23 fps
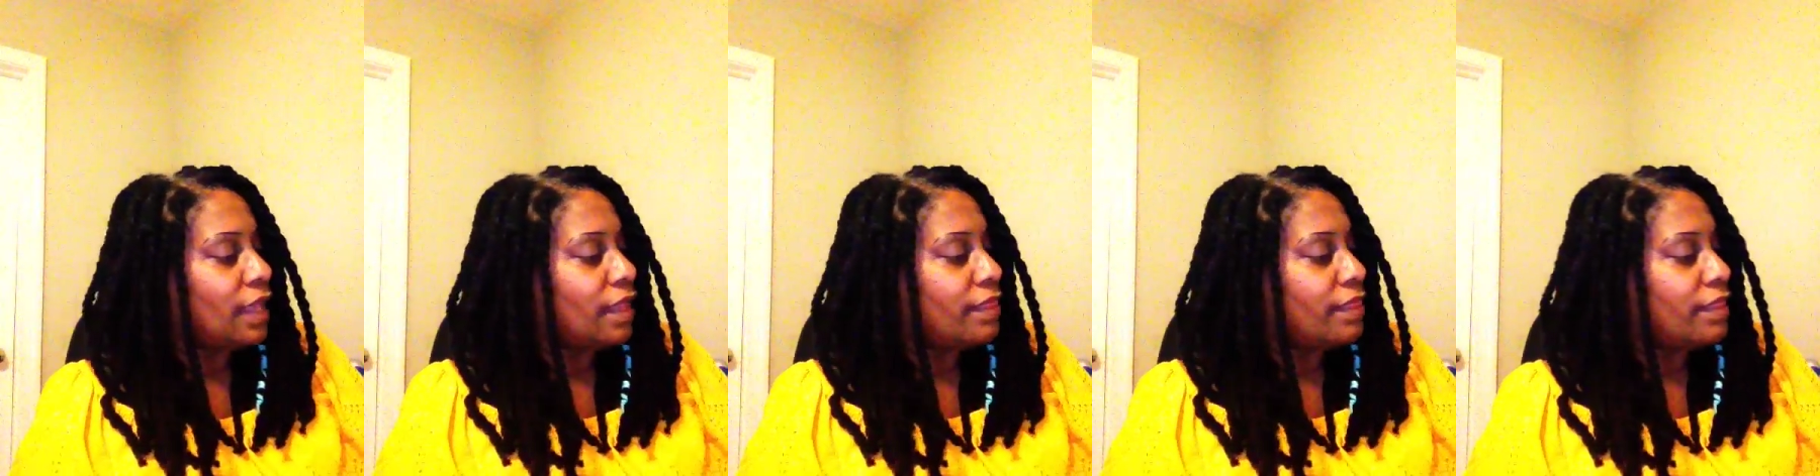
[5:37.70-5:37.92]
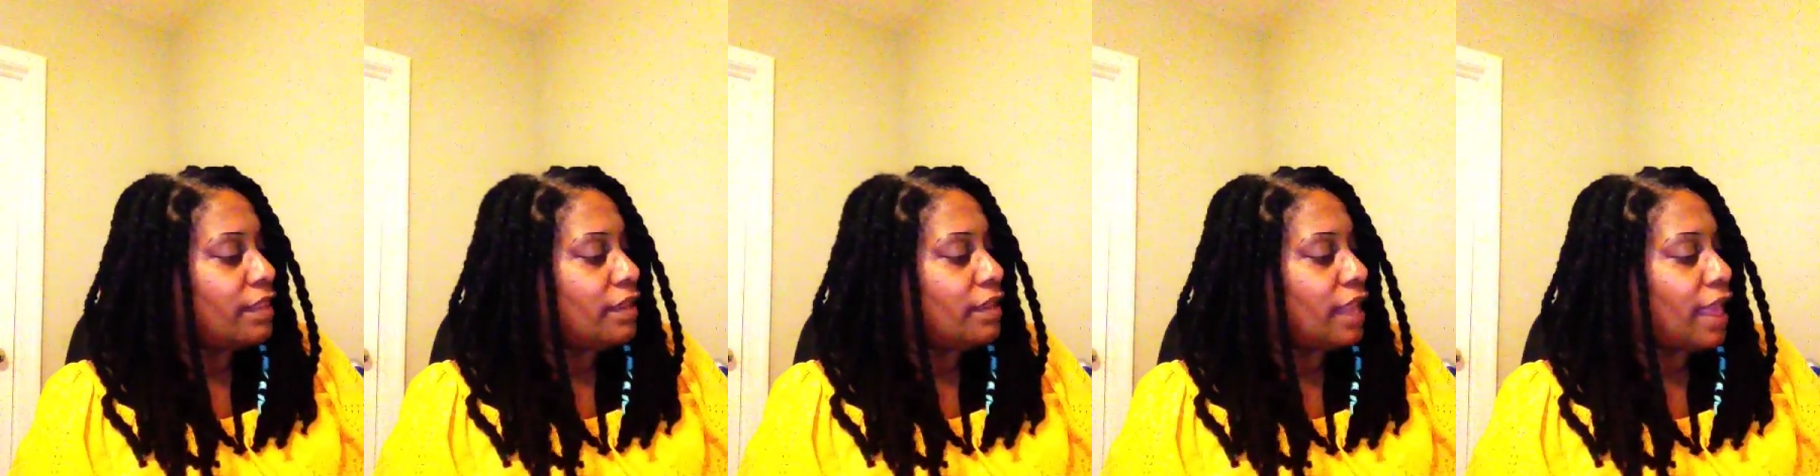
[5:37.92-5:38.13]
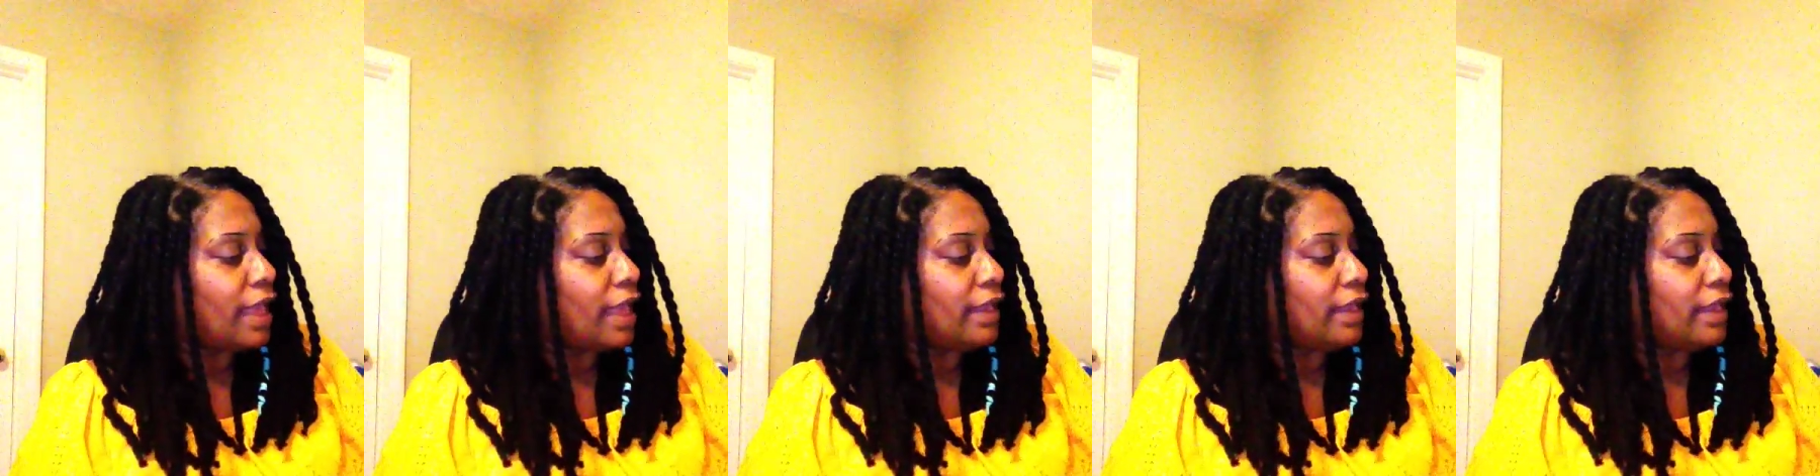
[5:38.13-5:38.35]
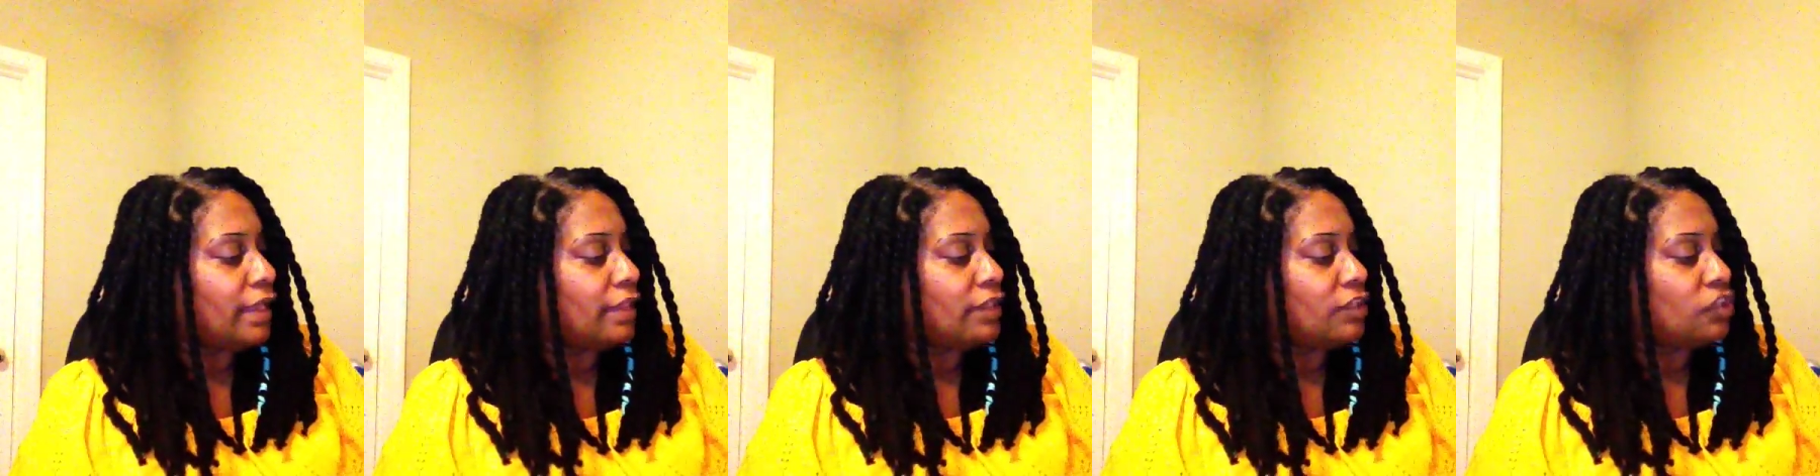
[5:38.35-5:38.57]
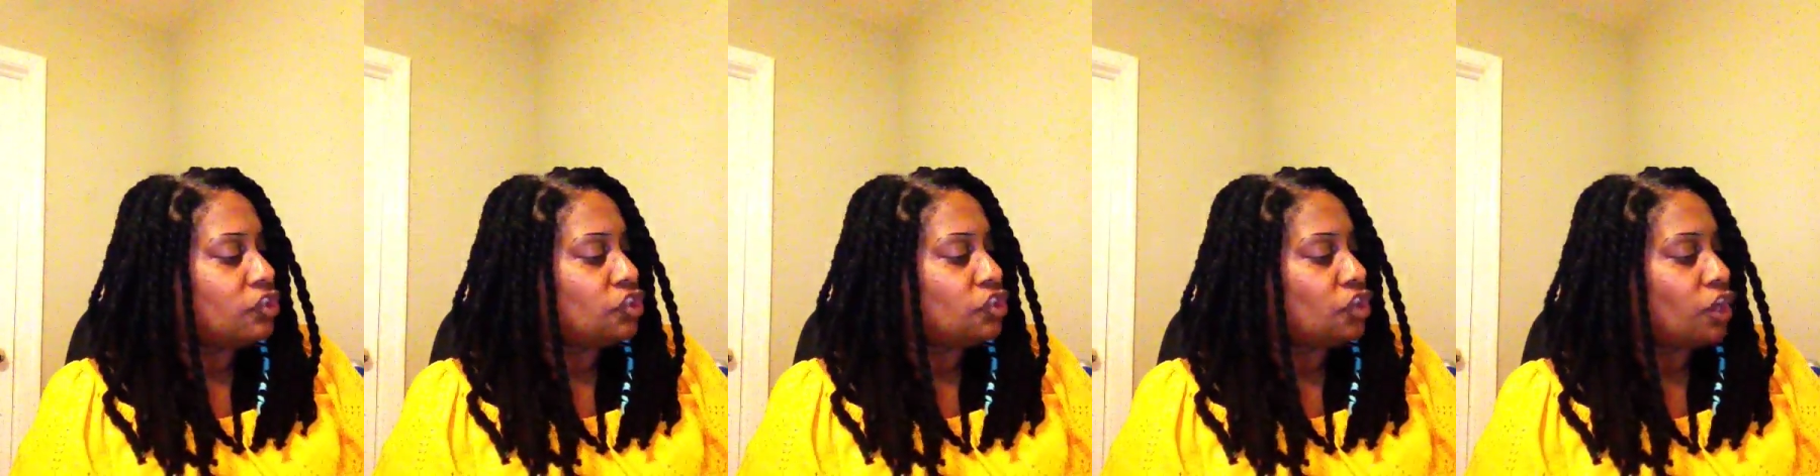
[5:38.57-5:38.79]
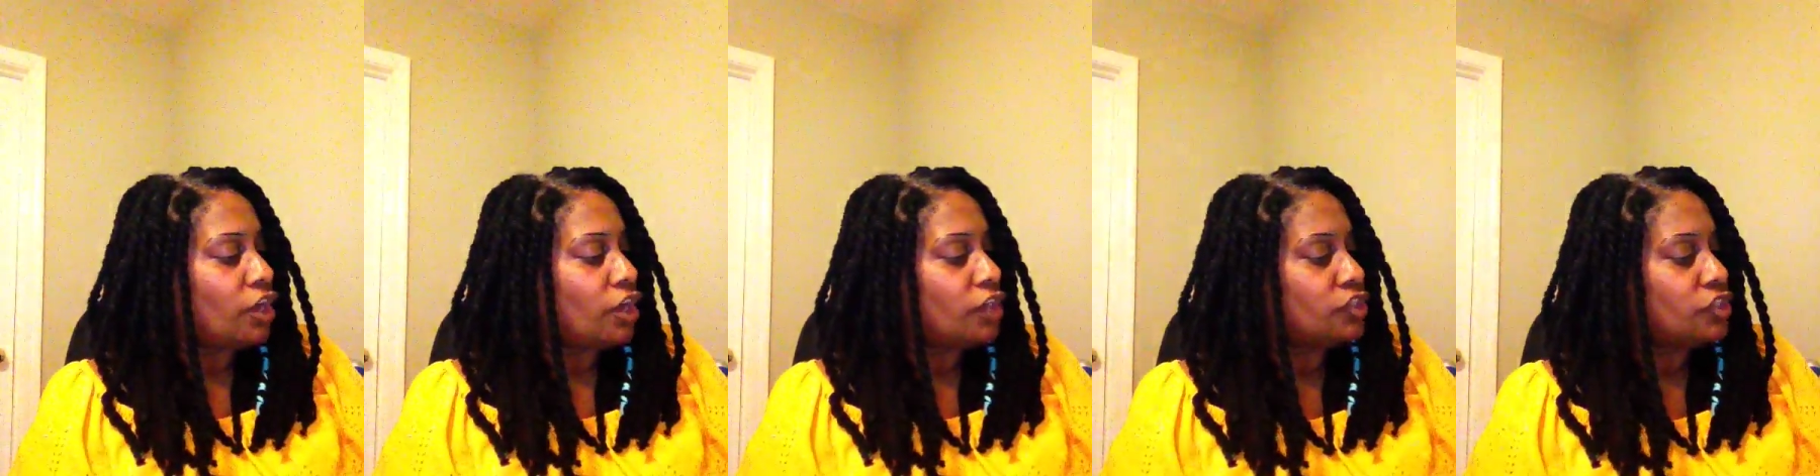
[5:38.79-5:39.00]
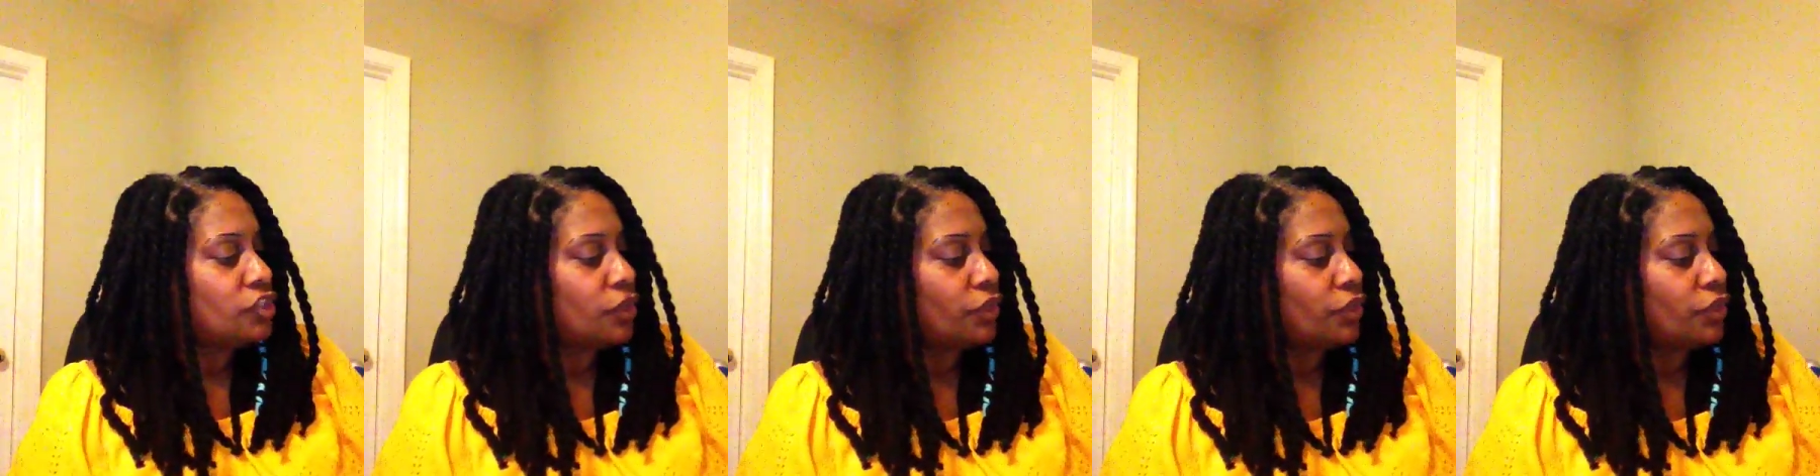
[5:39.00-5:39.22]
The light in the jar
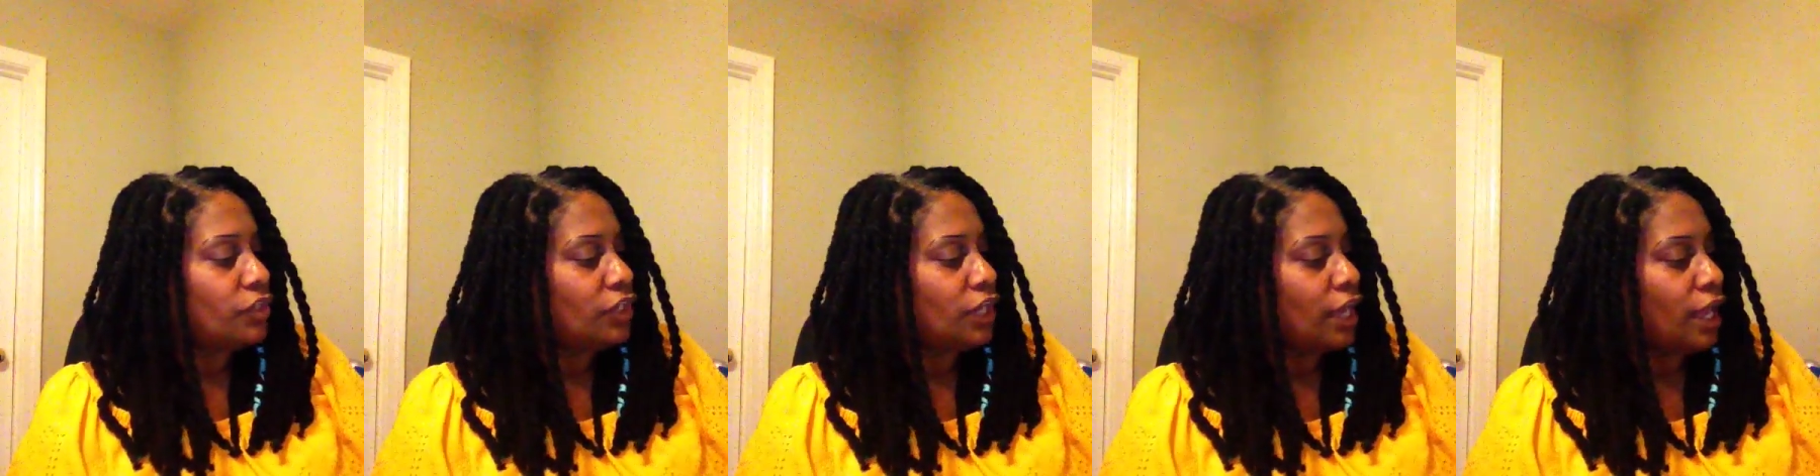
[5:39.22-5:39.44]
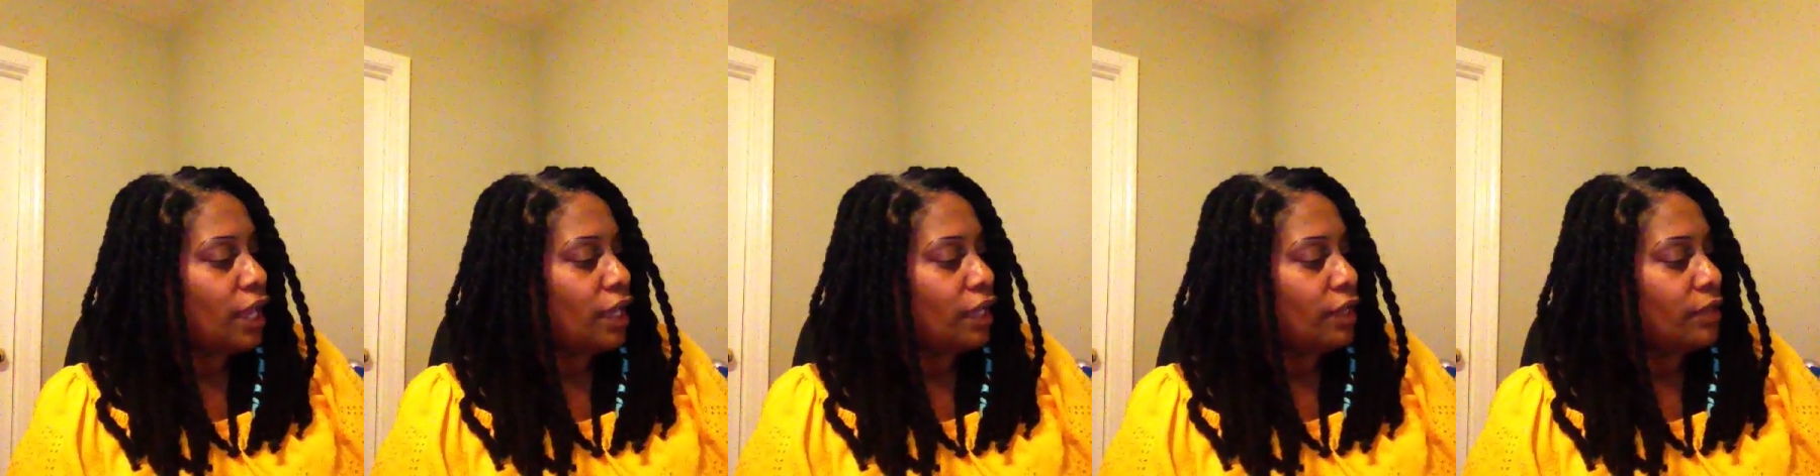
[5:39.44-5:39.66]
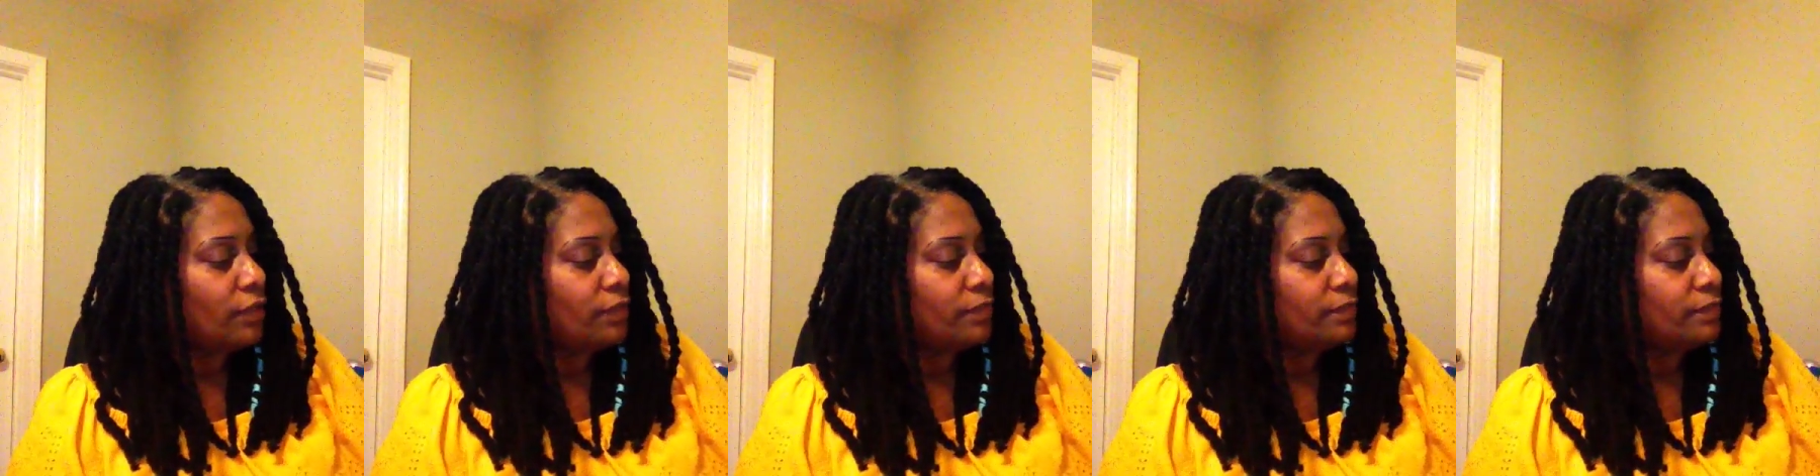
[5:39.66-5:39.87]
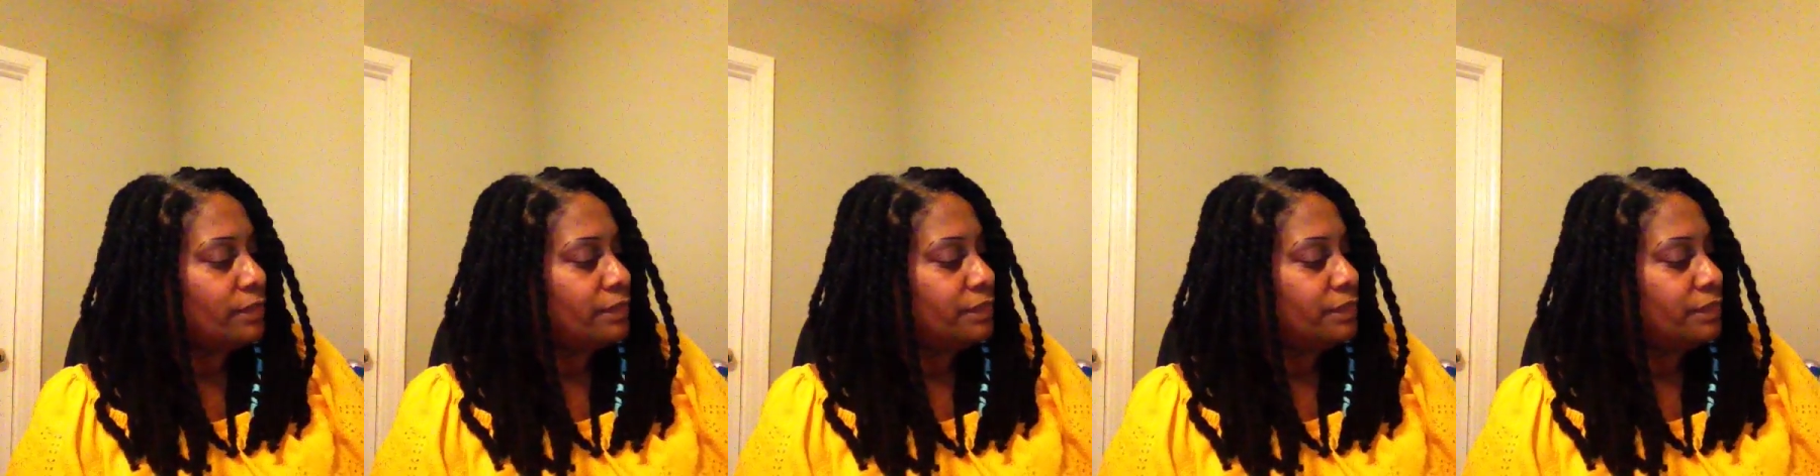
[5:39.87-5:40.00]
turned yellow,